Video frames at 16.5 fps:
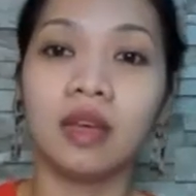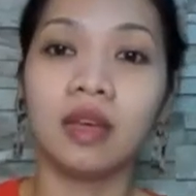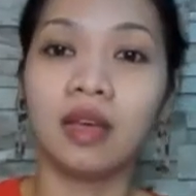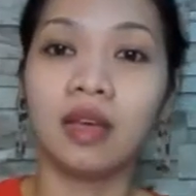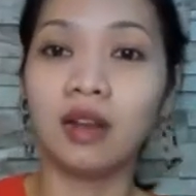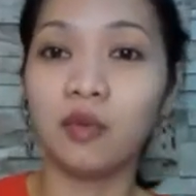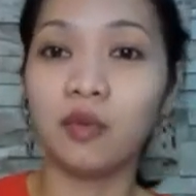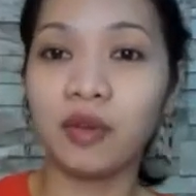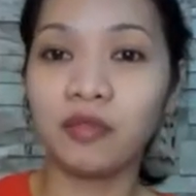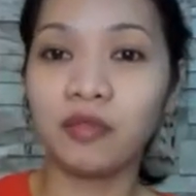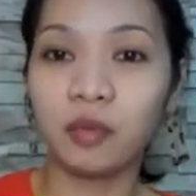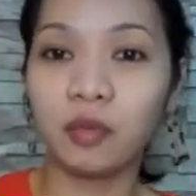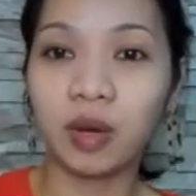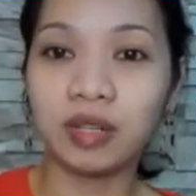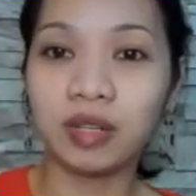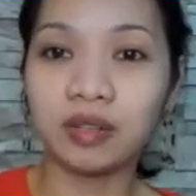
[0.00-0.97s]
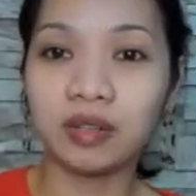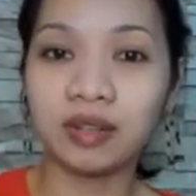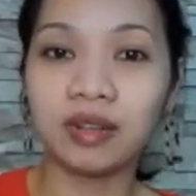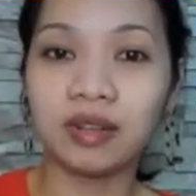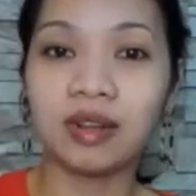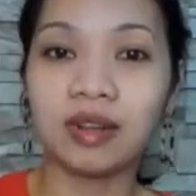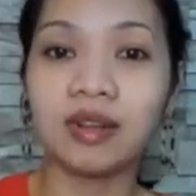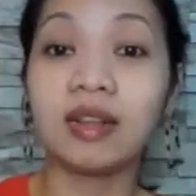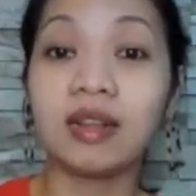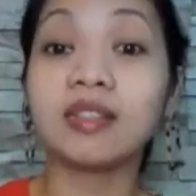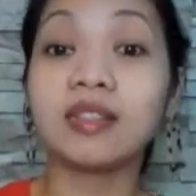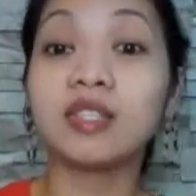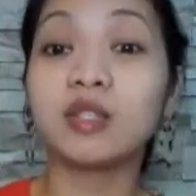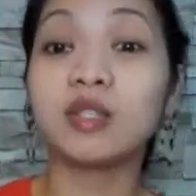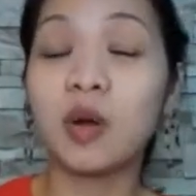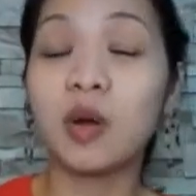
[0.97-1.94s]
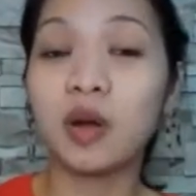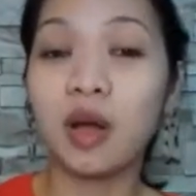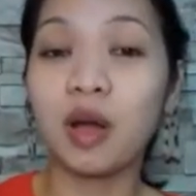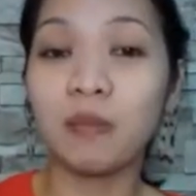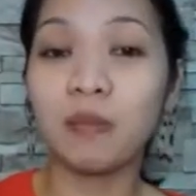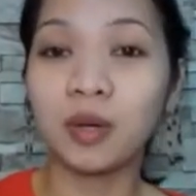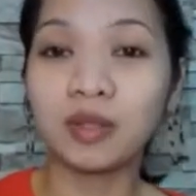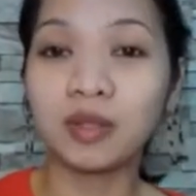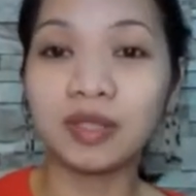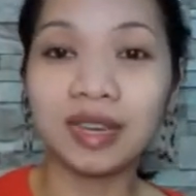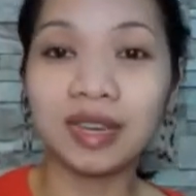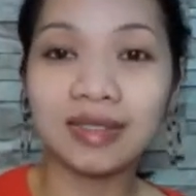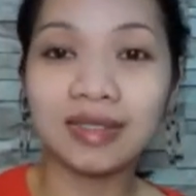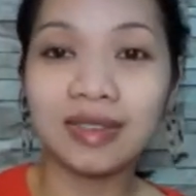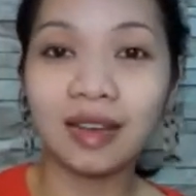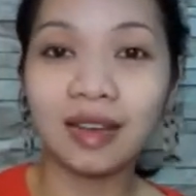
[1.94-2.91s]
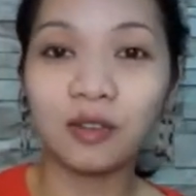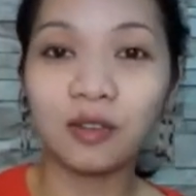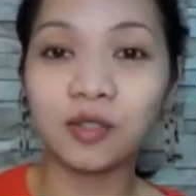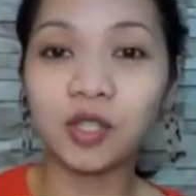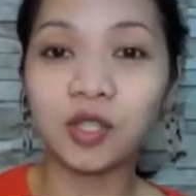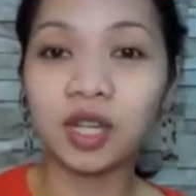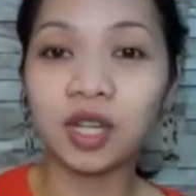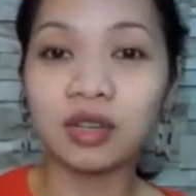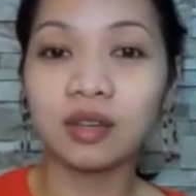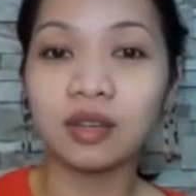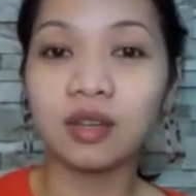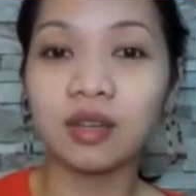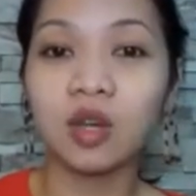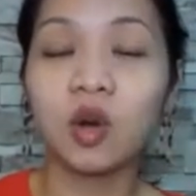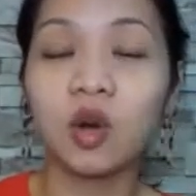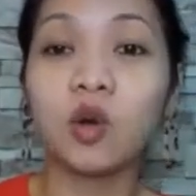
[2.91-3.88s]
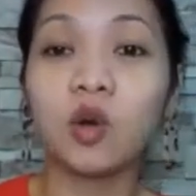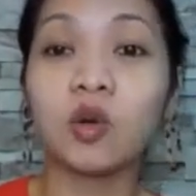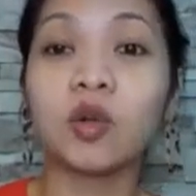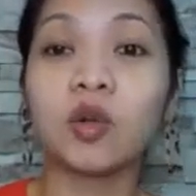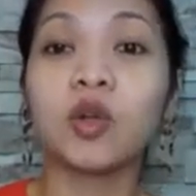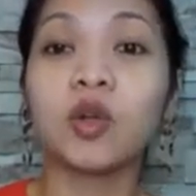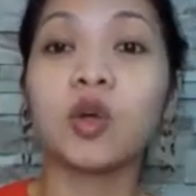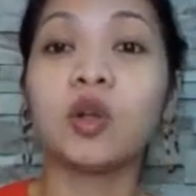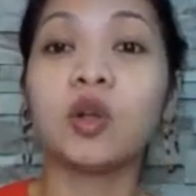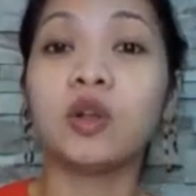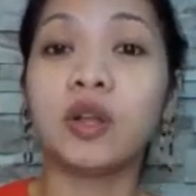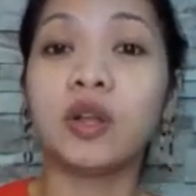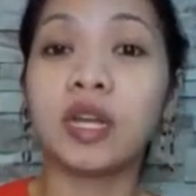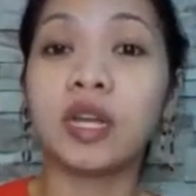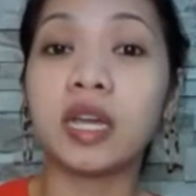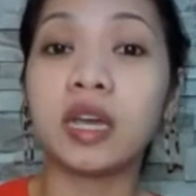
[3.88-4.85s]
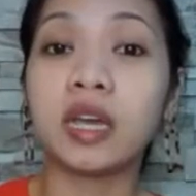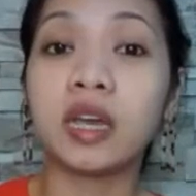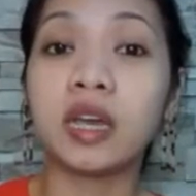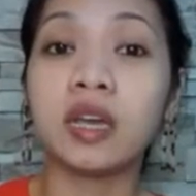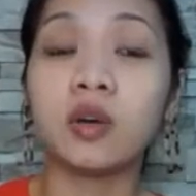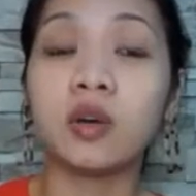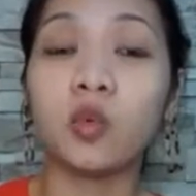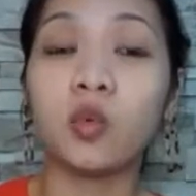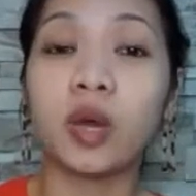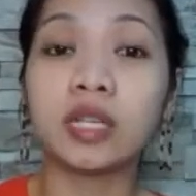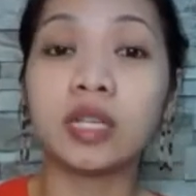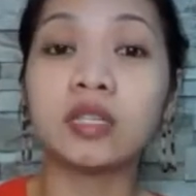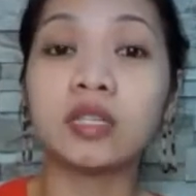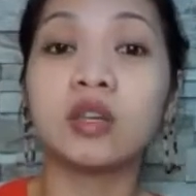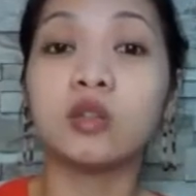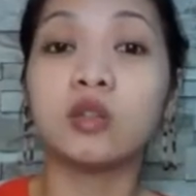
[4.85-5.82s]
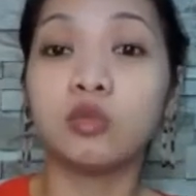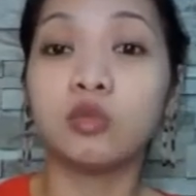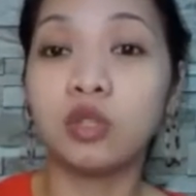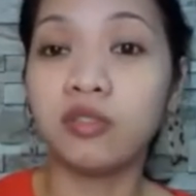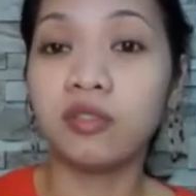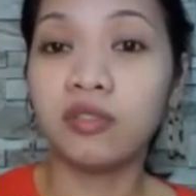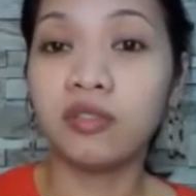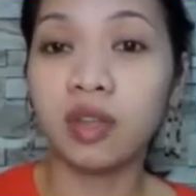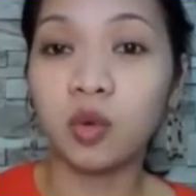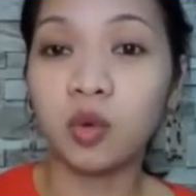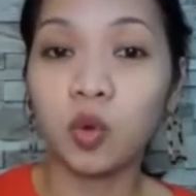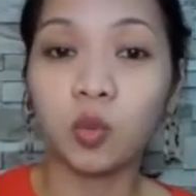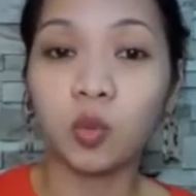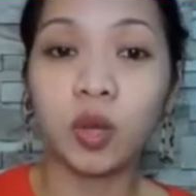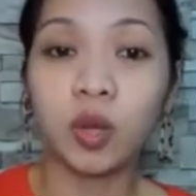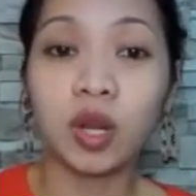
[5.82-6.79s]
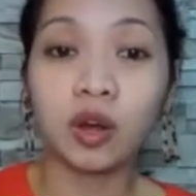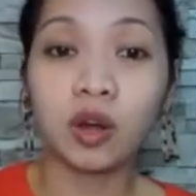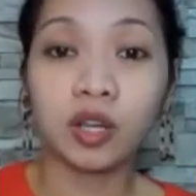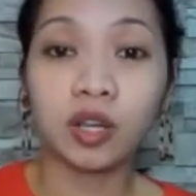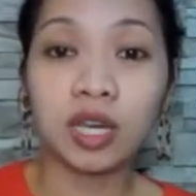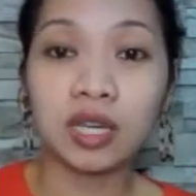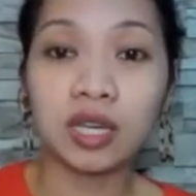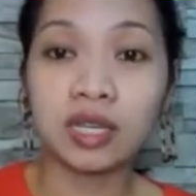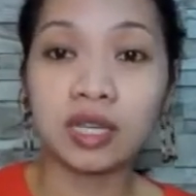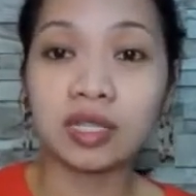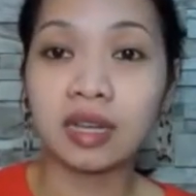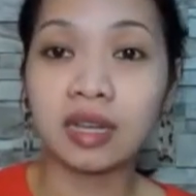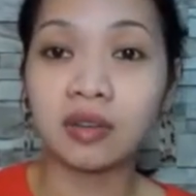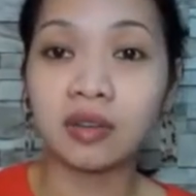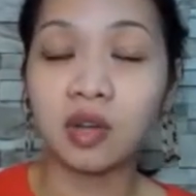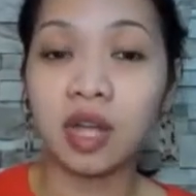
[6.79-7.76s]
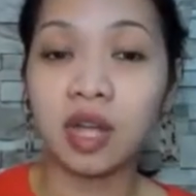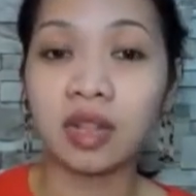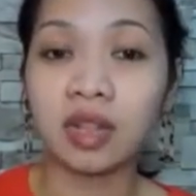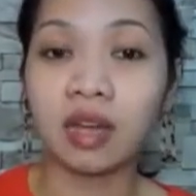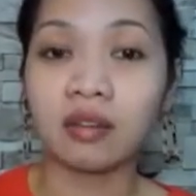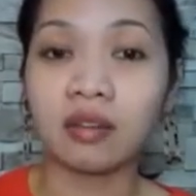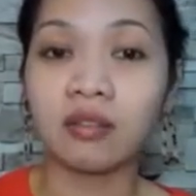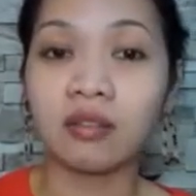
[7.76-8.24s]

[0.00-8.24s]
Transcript: Hello everyone. Let's talk about getting out of check or learning ways to defend when our king is under attack.